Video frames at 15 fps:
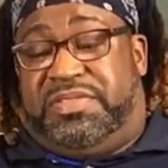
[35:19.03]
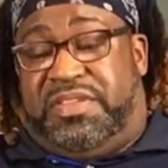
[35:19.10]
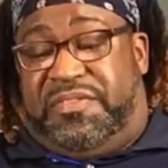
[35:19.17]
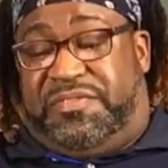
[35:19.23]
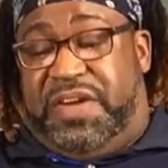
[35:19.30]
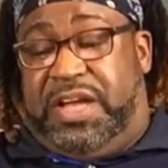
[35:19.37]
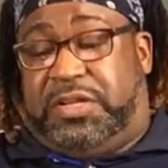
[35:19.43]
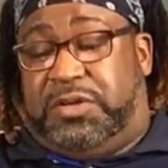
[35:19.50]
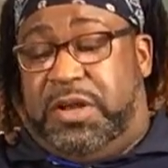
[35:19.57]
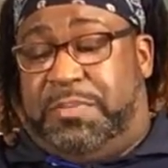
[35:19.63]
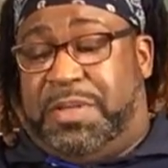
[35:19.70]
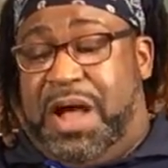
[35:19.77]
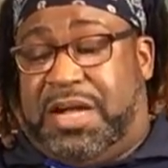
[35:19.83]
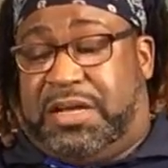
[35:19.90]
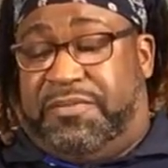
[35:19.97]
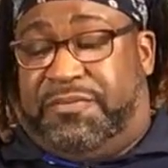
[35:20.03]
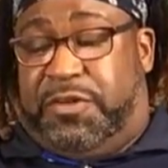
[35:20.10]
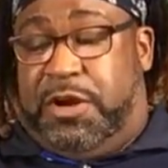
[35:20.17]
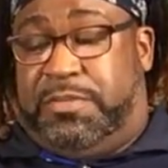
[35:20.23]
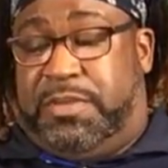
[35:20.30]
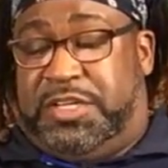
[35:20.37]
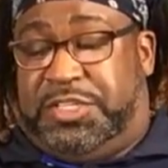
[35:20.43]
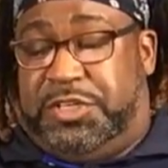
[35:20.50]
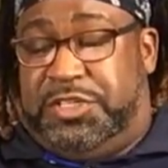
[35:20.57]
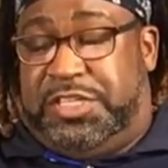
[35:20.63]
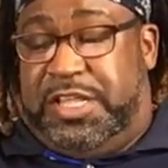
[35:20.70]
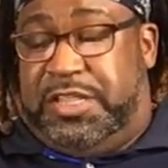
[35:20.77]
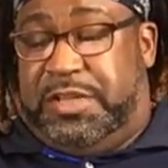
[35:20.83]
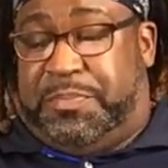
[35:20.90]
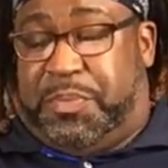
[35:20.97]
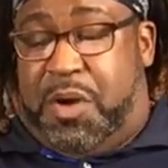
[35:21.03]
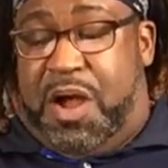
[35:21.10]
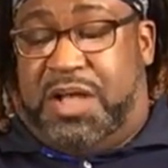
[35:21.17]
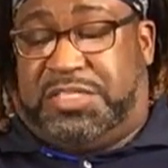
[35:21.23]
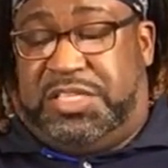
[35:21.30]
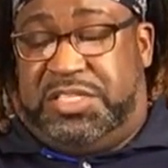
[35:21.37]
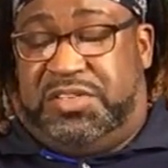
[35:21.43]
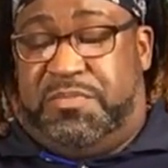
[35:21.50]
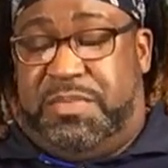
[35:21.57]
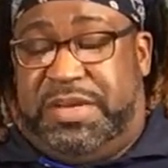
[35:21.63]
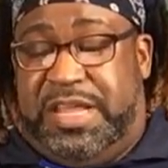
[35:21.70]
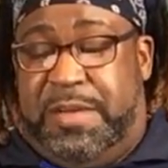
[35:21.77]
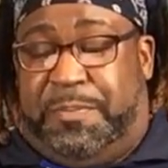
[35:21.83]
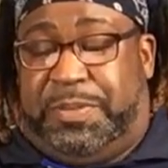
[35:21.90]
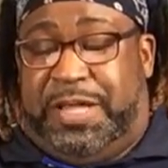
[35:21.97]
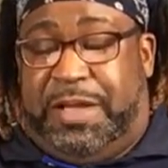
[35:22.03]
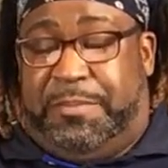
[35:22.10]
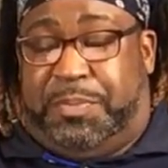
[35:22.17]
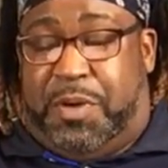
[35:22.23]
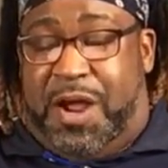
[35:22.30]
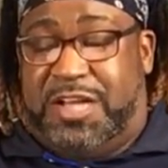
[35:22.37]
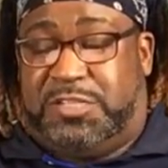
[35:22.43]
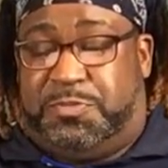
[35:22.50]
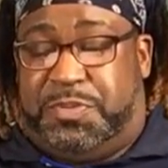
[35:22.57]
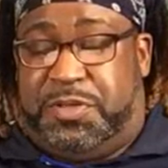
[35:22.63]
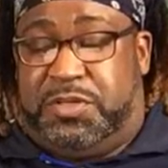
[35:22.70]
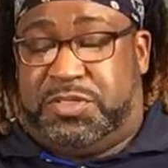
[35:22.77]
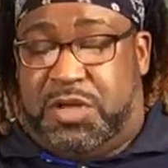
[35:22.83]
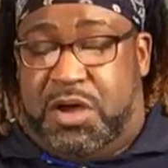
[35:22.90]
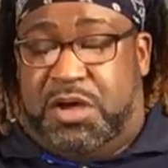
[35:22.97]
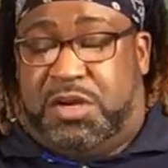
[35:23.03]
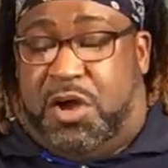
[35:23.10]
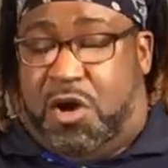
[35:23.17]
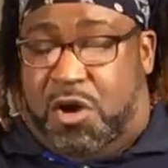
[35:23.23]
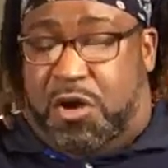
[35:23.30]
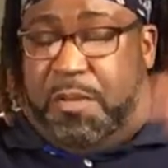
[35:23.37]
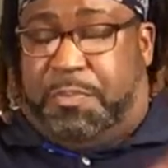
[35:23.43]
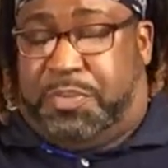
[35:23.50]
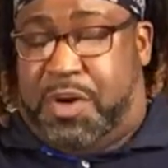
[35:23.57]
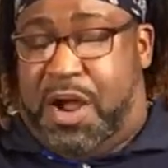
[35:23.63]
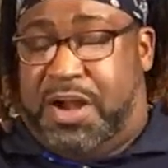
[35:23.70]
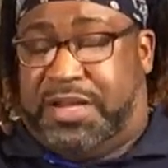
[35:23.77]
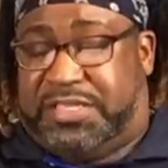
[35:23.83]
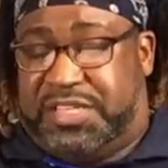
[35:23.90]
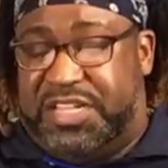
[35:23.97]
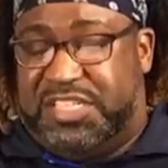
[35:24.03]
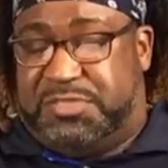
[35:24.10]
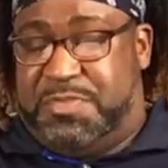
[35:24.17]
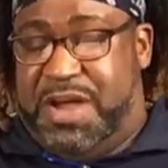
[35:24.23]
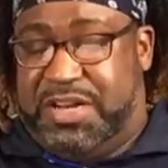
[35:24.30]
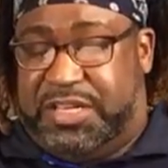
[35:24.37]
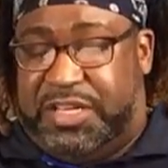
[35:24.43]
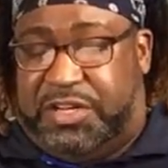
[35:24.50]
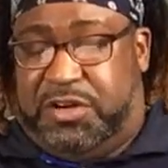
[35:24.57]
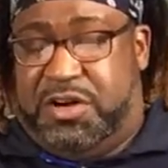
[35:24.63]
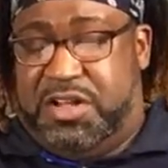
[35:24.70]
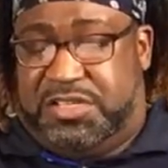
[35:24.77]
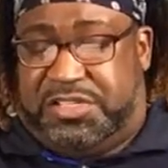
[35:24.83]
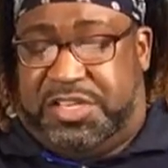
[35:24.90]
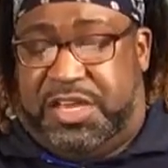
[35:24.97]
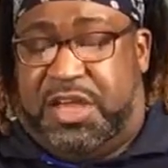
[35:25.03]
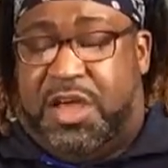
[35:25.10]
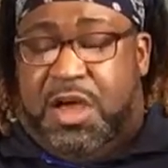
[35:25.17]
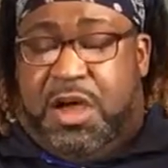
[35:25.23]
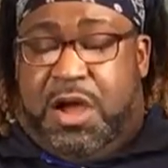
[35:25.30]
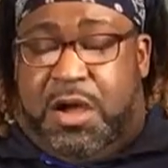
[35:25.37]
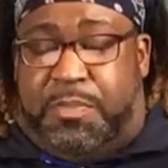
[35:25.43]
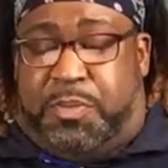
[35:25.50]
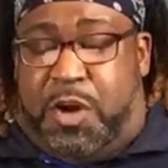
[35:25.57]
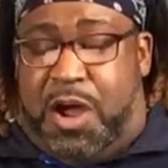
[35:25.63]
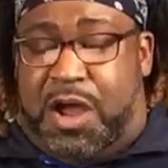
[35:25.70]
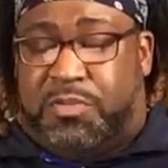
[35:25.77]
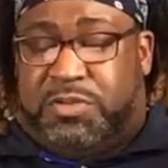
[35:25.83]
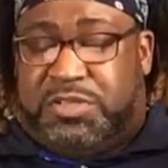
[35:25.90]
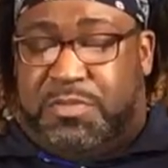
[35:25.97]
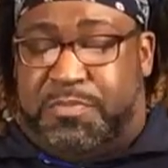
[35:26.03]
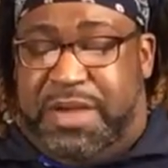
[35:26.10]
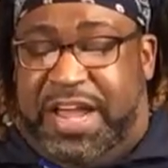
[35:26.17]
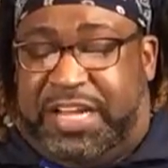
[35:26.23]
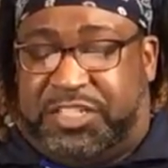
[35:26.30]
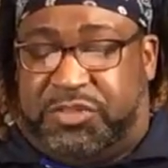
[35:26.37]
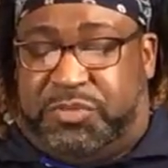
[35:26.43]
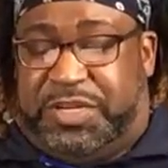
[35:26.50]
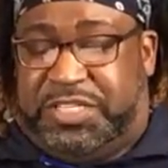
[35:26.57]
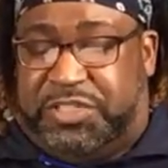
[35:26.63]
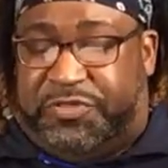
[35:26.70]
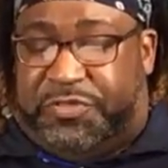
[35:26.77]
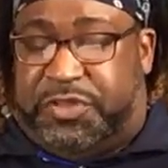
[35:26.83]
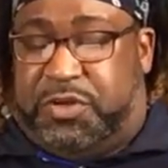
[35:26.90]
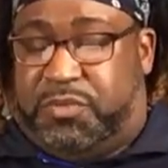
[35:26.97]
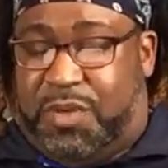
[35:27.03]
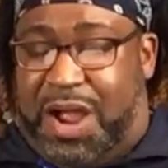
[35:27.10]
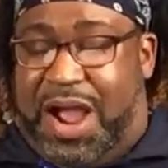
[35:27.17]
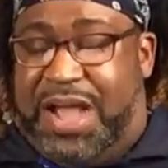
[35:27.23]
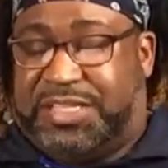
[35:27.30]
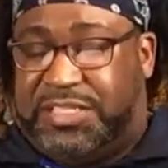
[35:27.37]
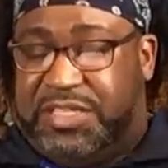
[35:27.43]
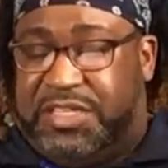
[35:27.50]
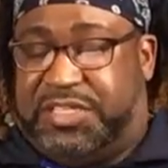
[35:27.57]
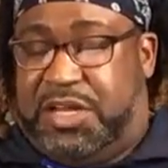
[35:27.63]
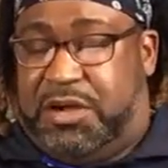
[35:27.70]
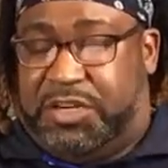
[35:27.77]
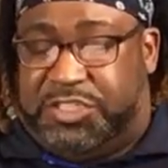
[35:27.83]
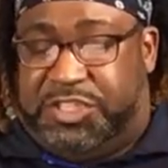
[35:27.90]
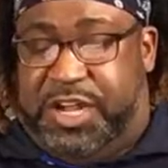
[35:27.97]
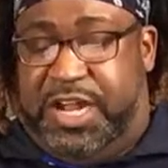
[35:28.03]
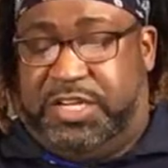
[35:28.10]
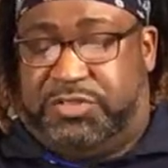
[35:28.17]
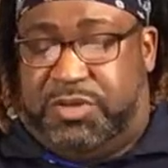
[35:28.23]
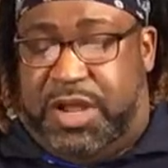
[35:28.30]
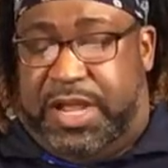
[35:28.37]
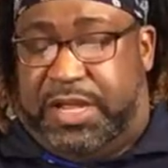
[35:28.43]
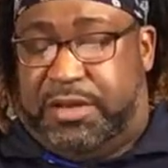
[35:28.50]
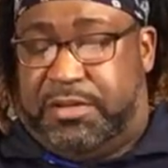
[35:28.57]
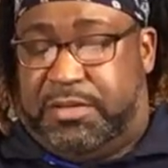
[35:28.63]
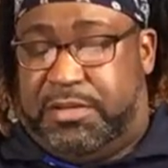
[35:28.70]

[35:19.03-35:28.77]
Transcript: The Victory Bloc confirmed on Tuesday that the process of manipulating price bills on all products and smuggling currency abroad was a major reason for the rise in the dollar exchange rate.